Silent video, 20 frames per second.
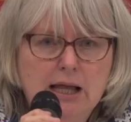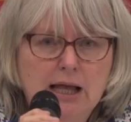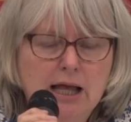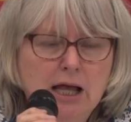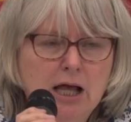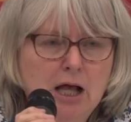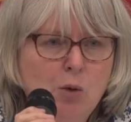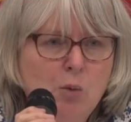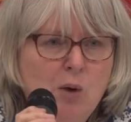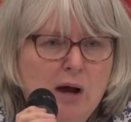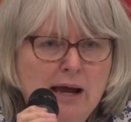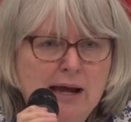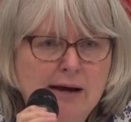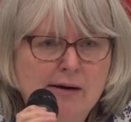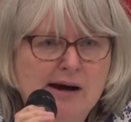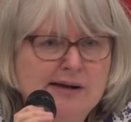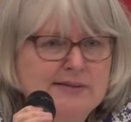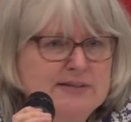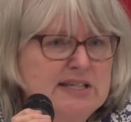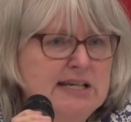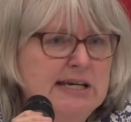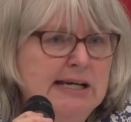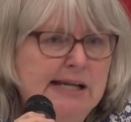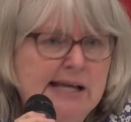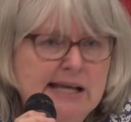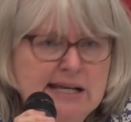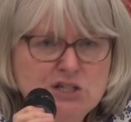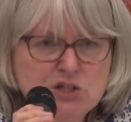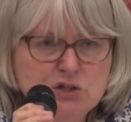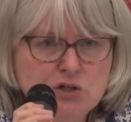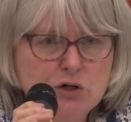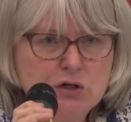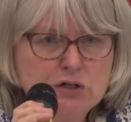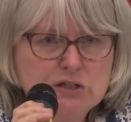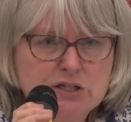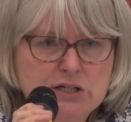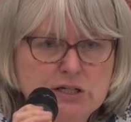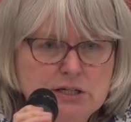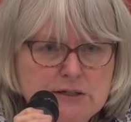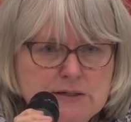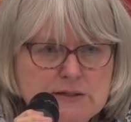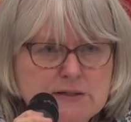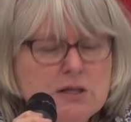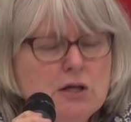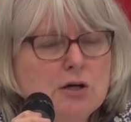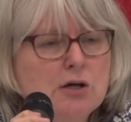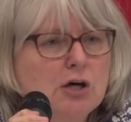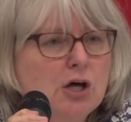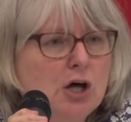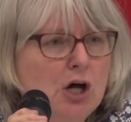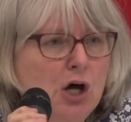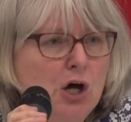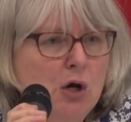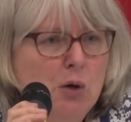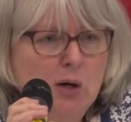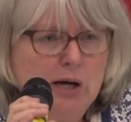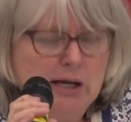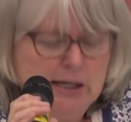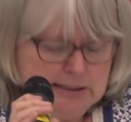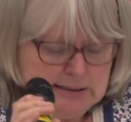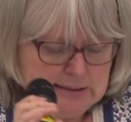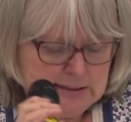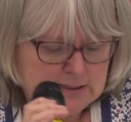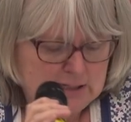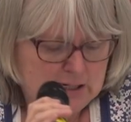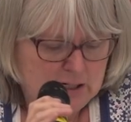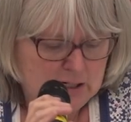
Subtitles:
where our teenage daughters go and